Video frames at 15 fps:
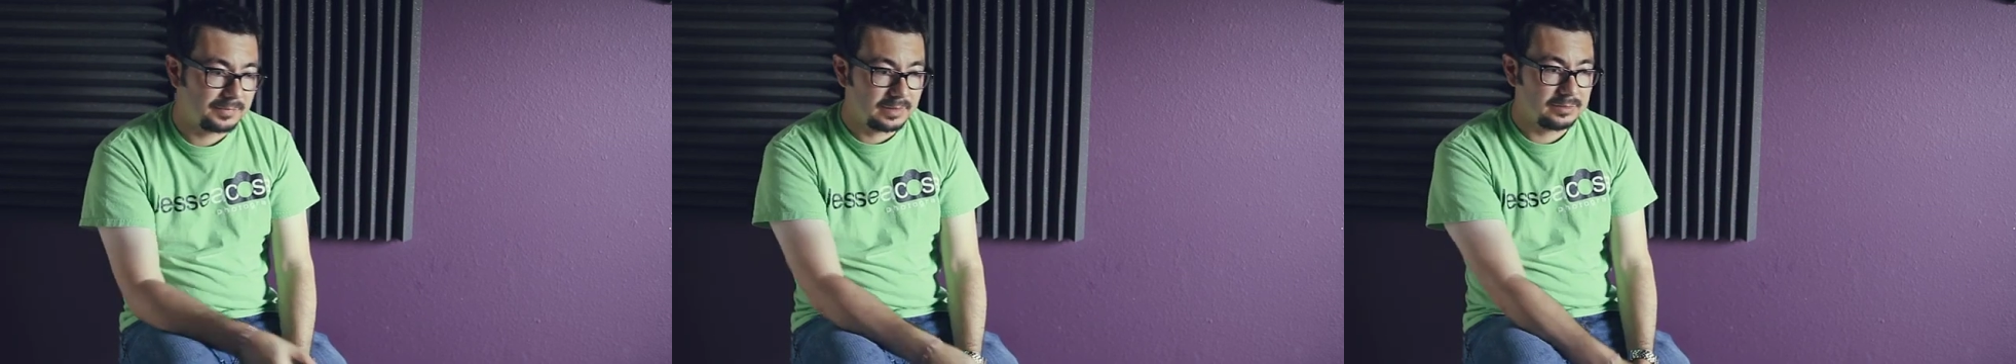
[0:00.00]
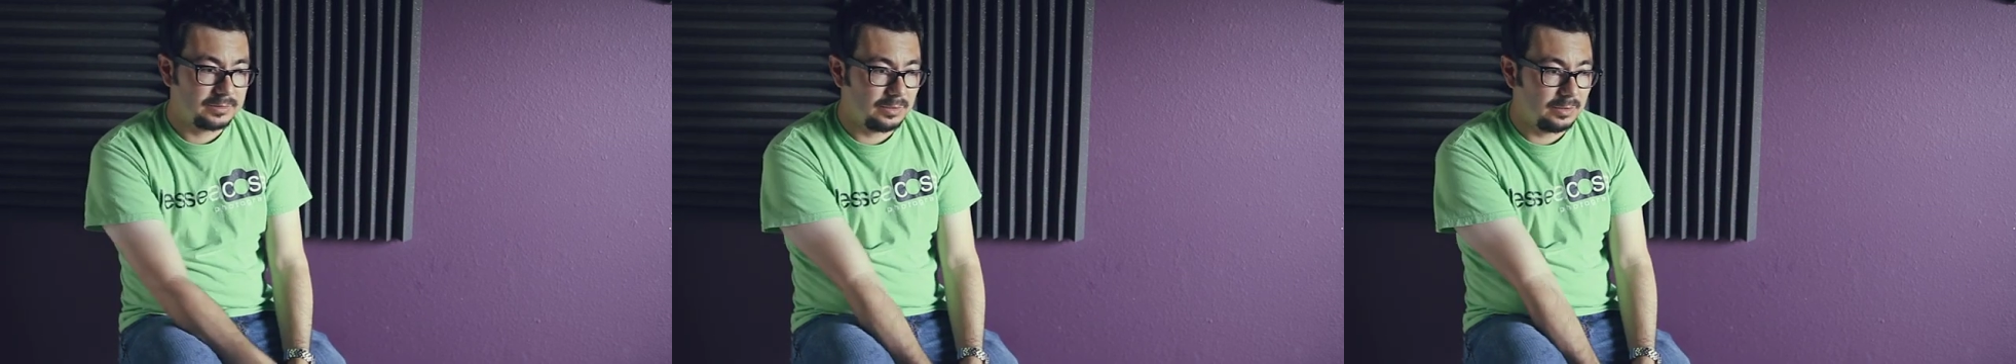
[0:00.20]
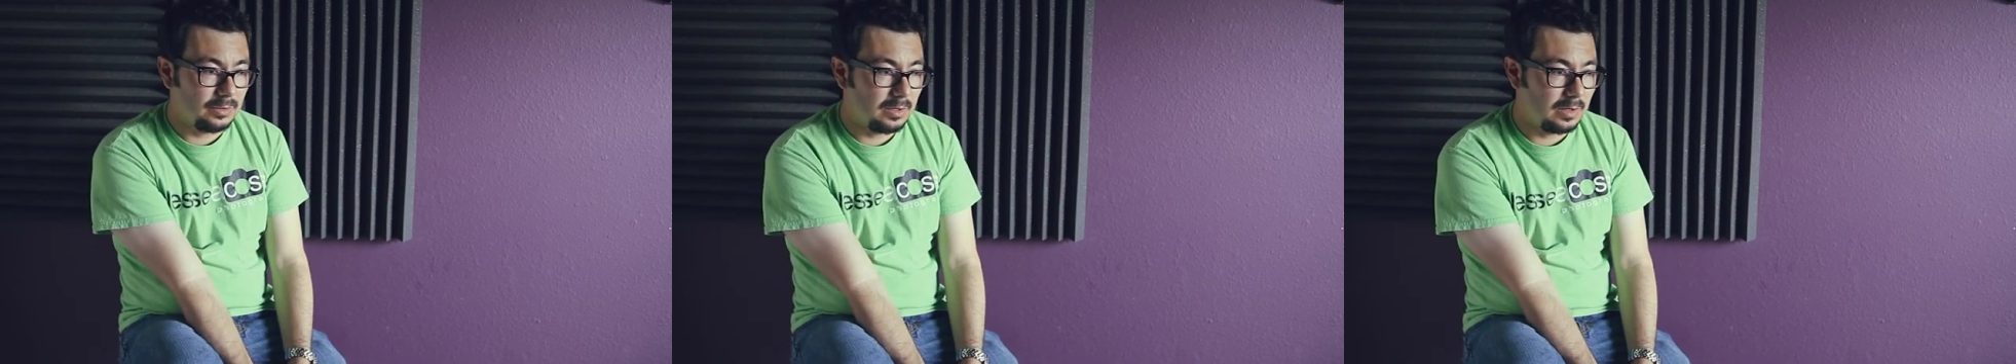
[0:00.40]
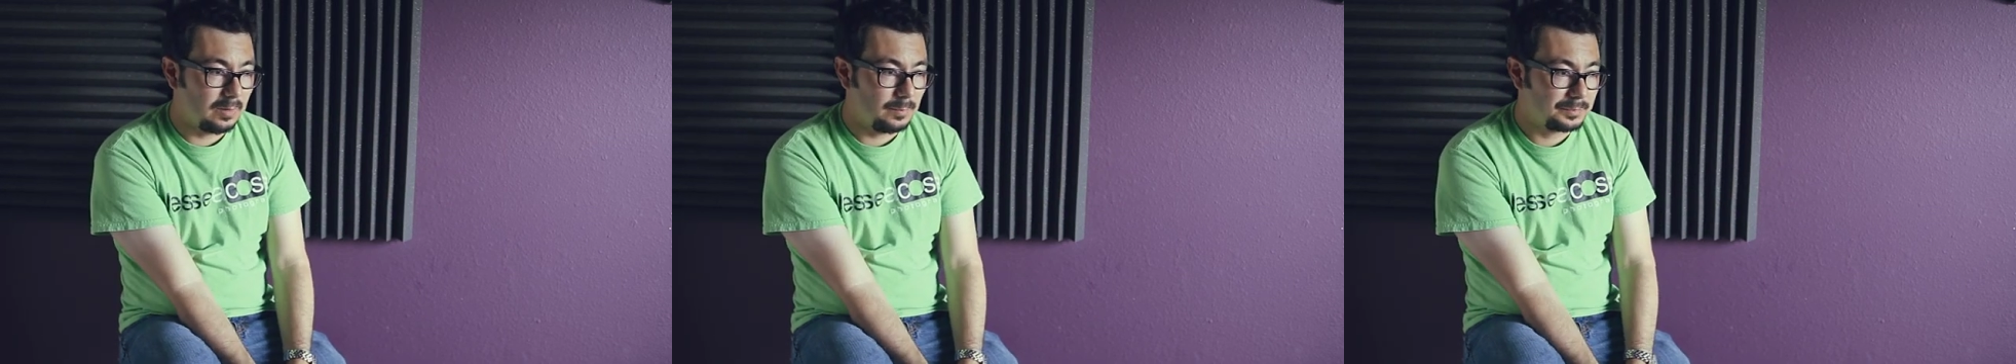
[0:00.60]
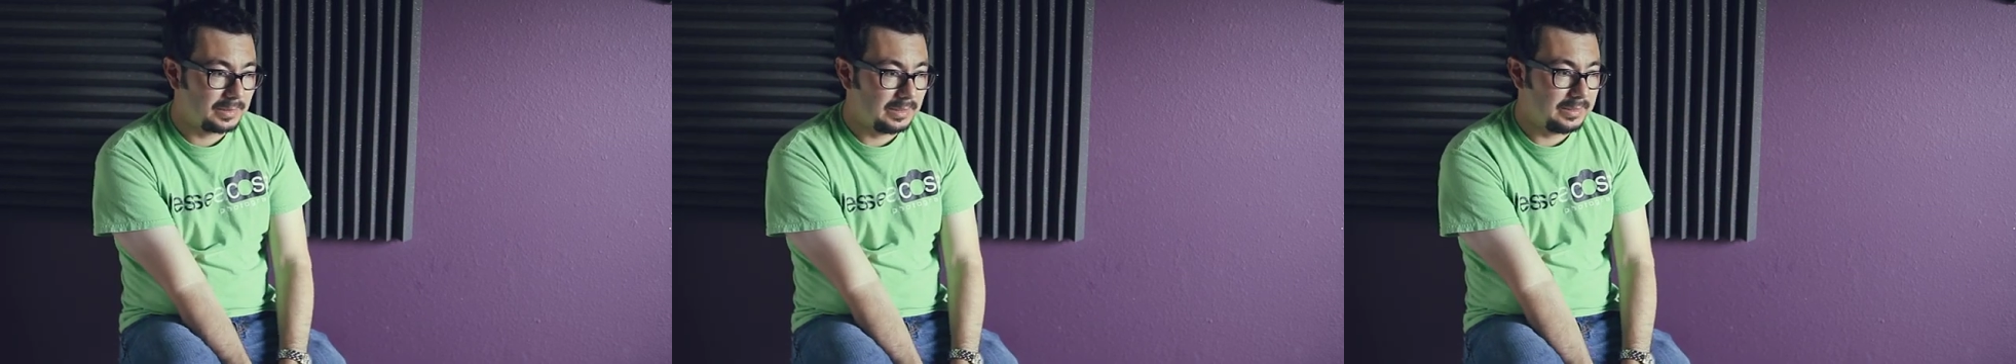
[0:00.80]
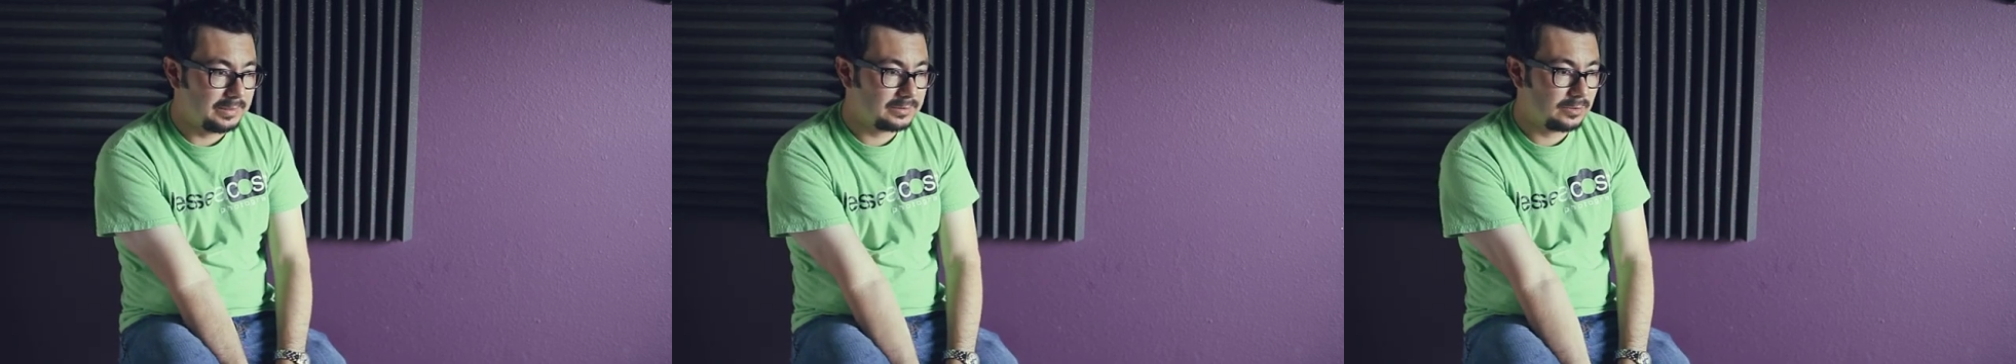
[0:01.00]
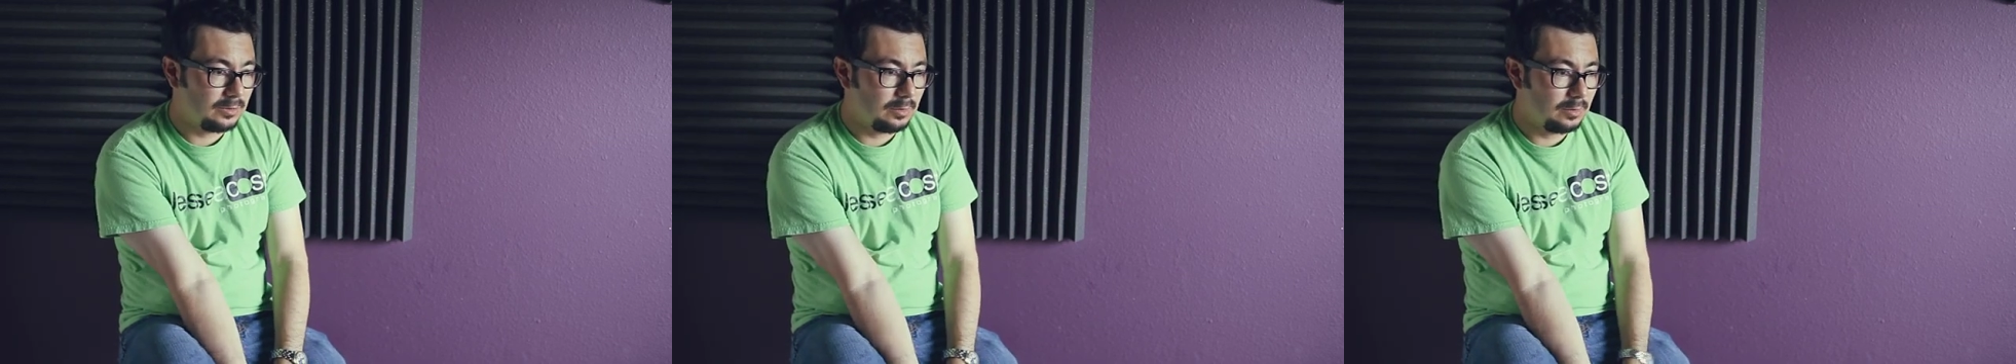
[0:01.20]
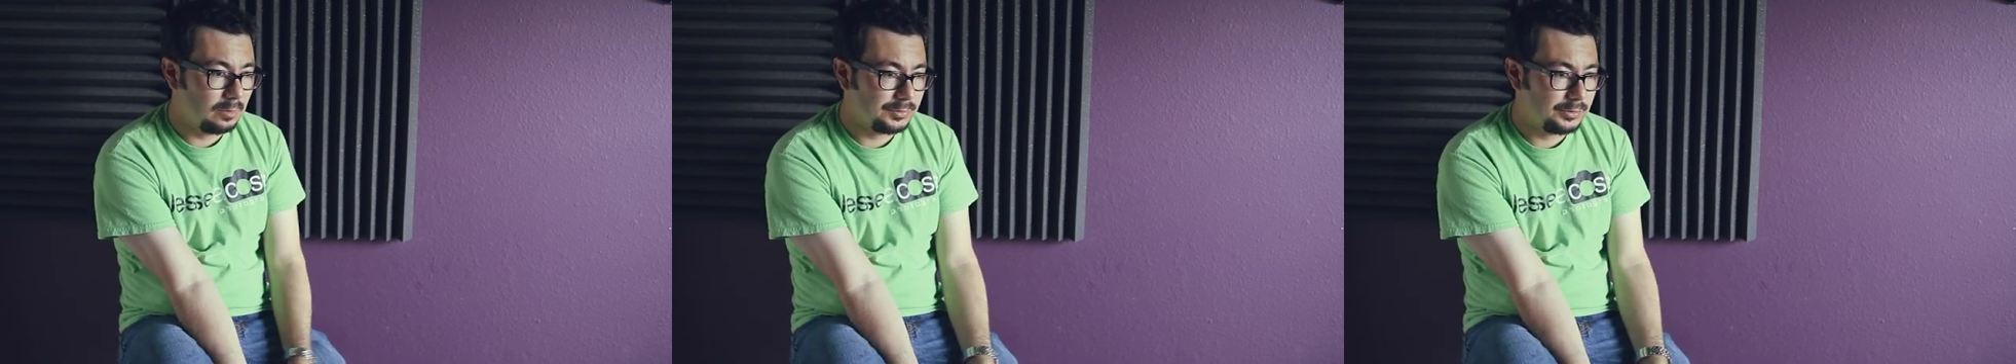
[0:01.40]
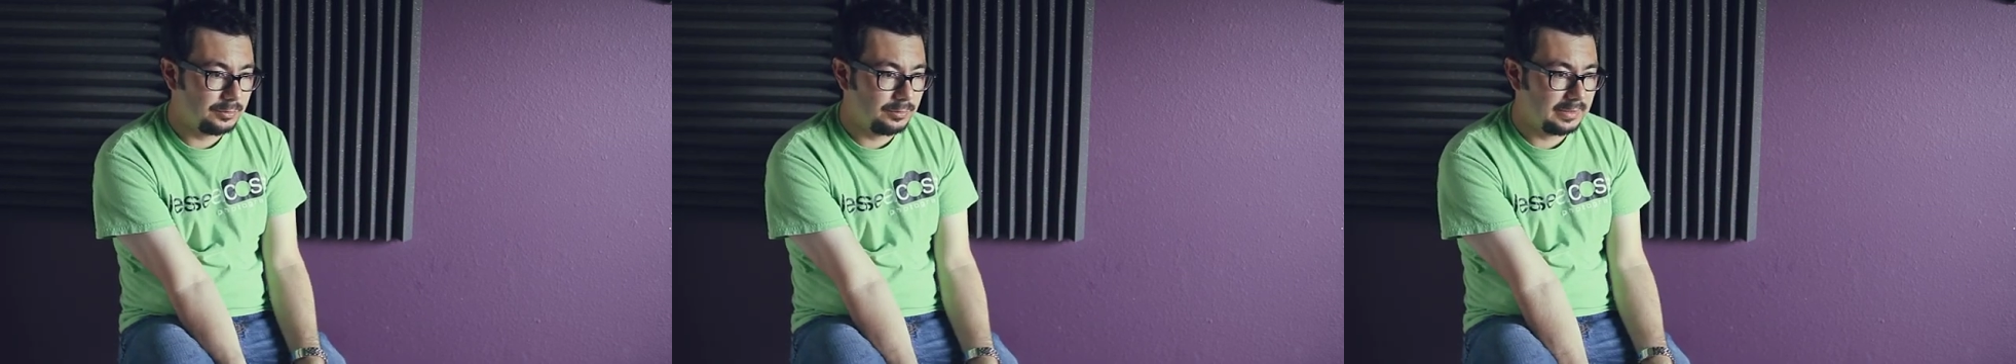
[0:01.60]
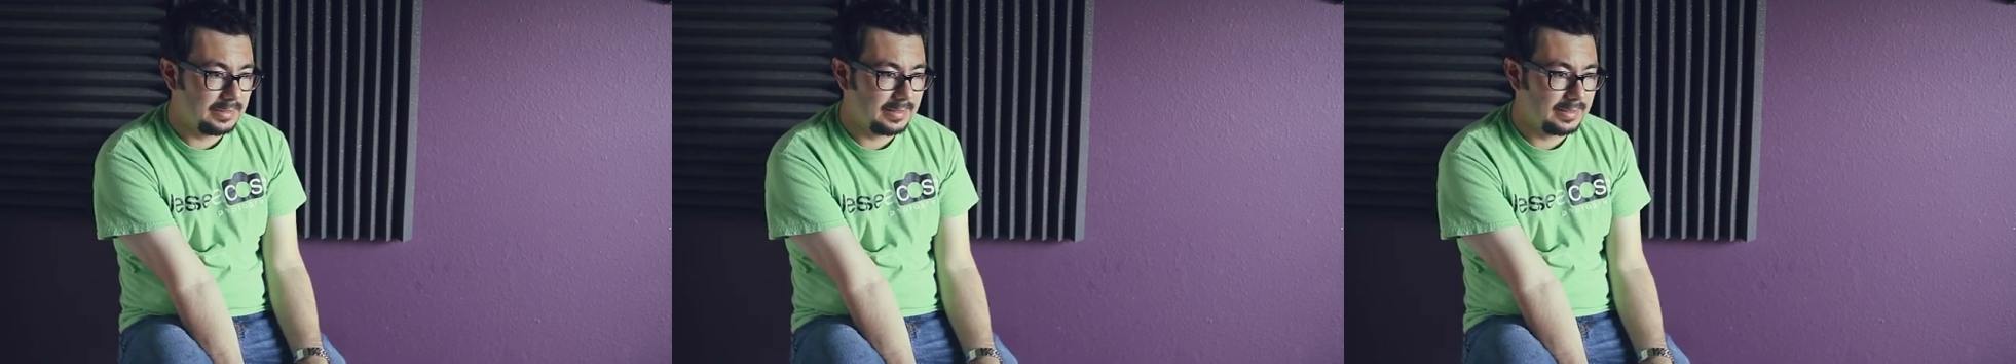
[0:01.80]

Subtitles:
So let's go to the